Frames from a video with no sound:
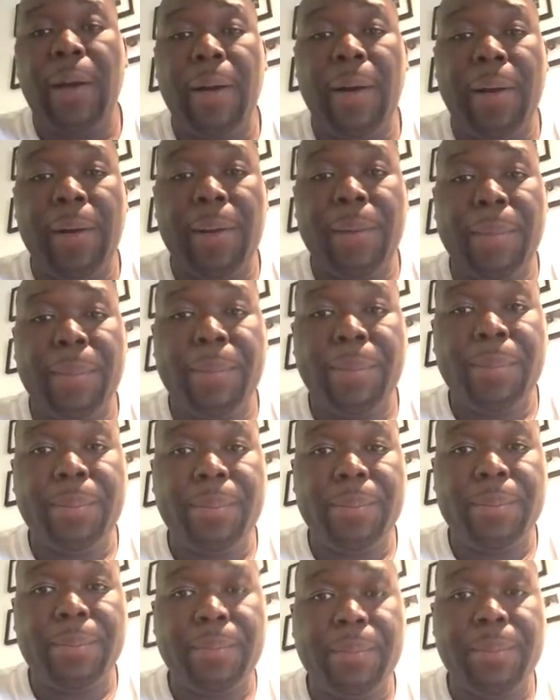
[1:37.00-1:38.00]

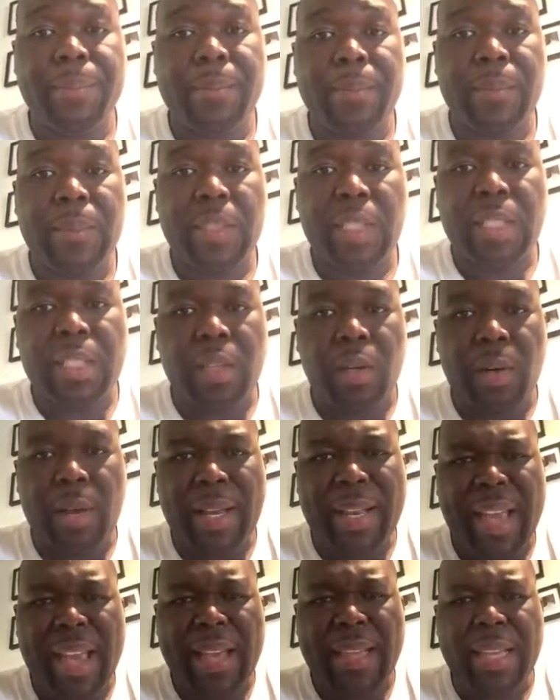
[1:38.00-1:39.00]
So I
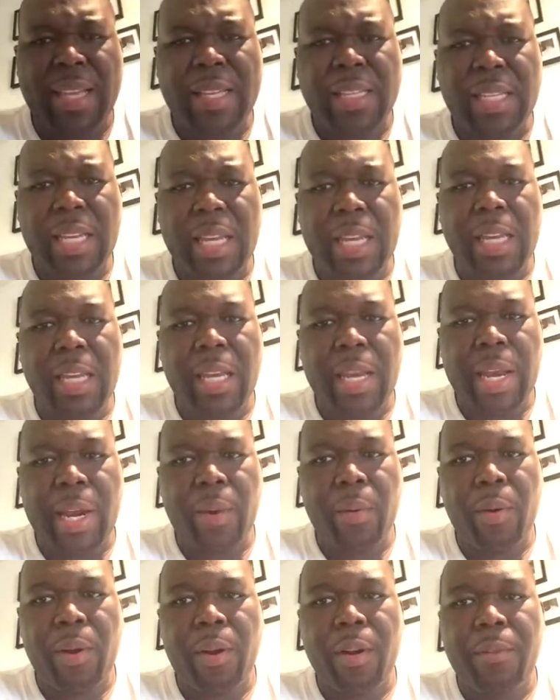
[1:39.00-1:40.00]
had that taken
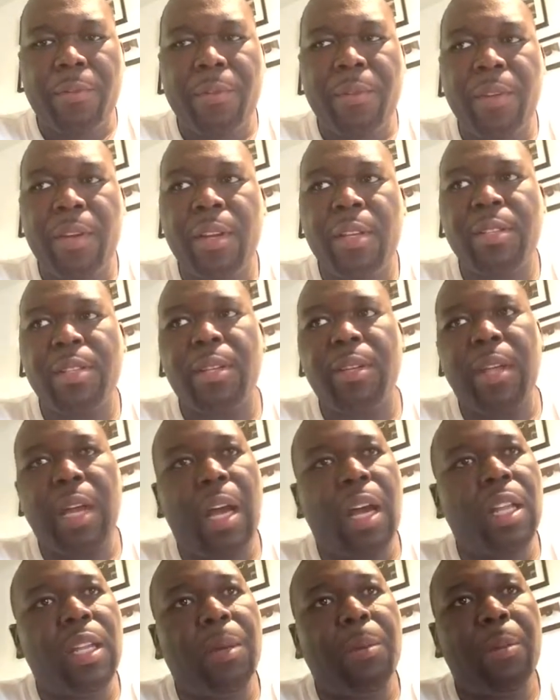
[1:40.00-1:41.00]
care of. So
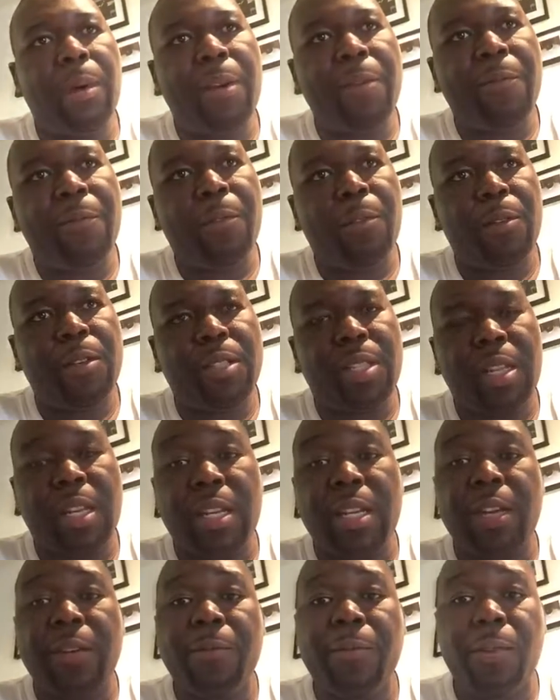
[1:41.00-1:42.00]
now all I'm waiting for is to get
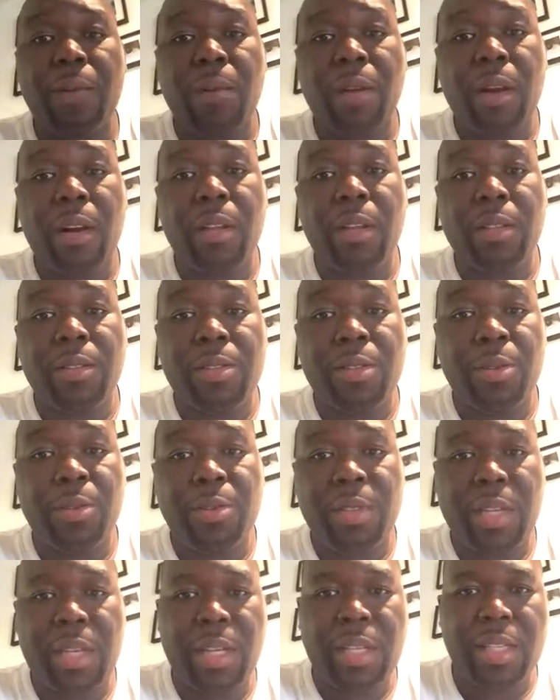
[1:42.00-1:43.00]
that phone call on
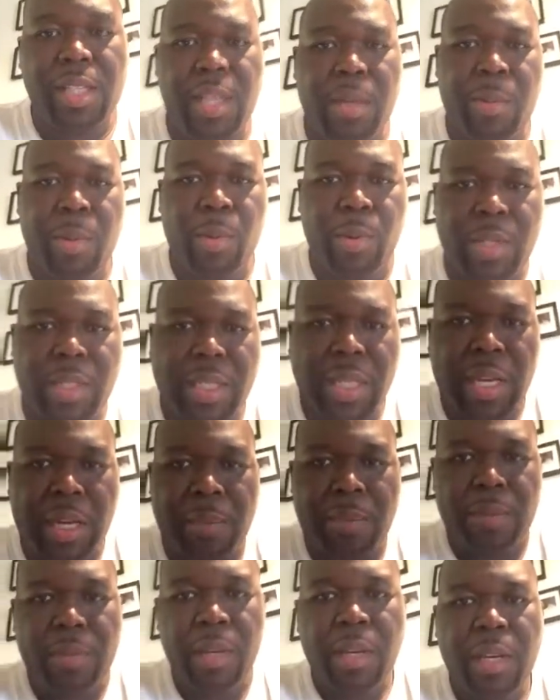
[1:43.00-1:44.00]
Tuesday to tell me what
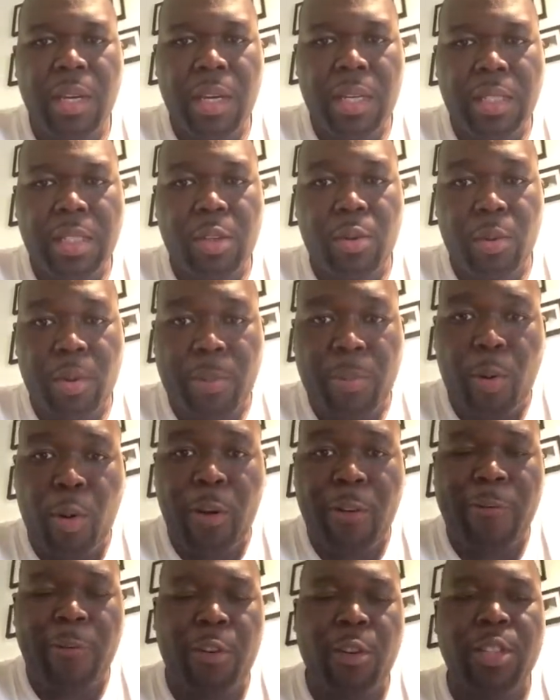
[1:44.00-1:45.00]
time to
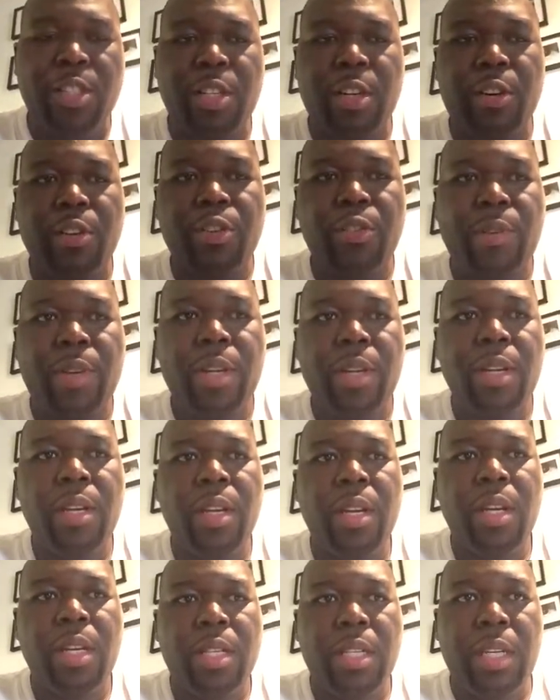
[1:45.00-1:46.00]
report for surgery.
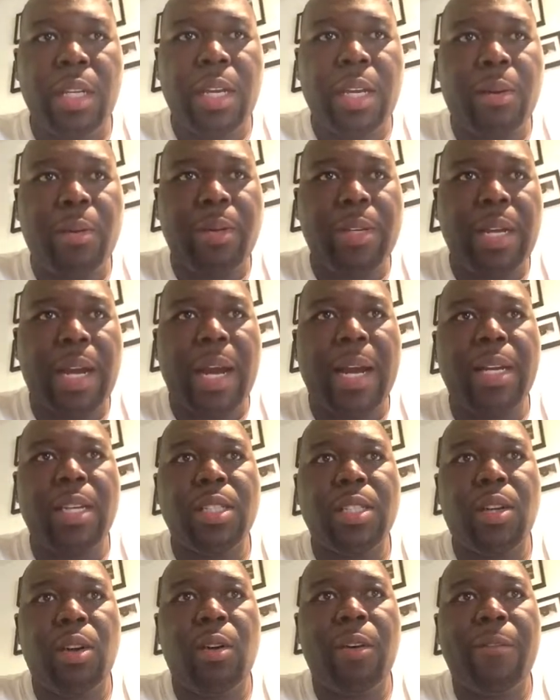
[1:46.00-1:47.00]
The liquid diet
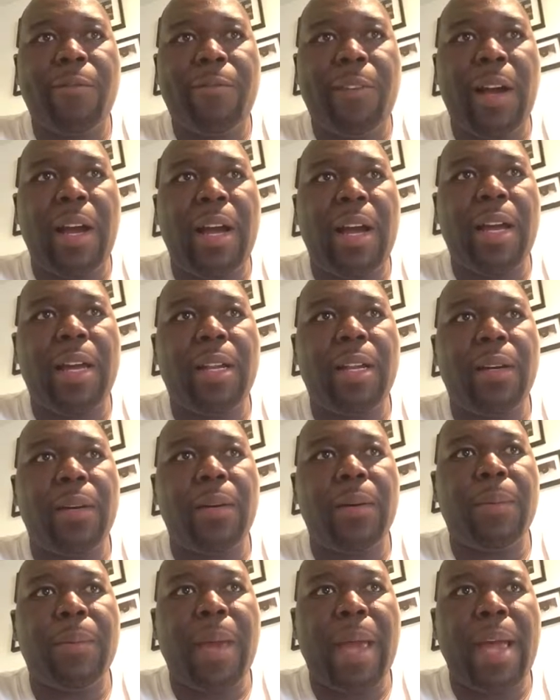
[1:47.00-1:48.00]
is going fine.
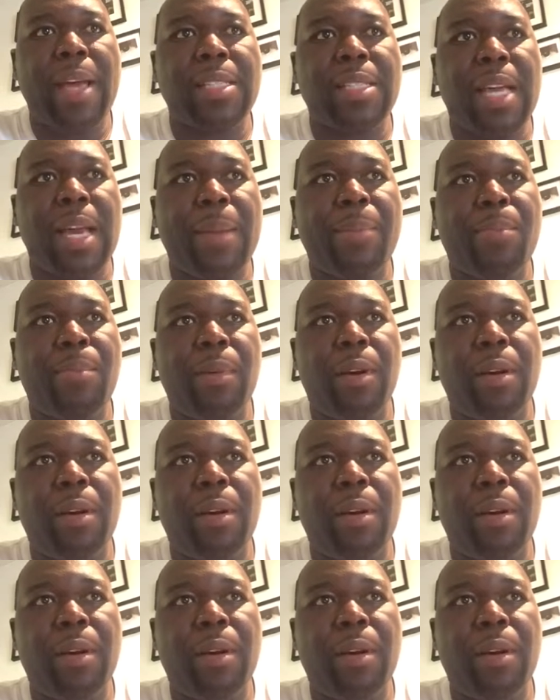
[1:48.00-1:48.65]
As I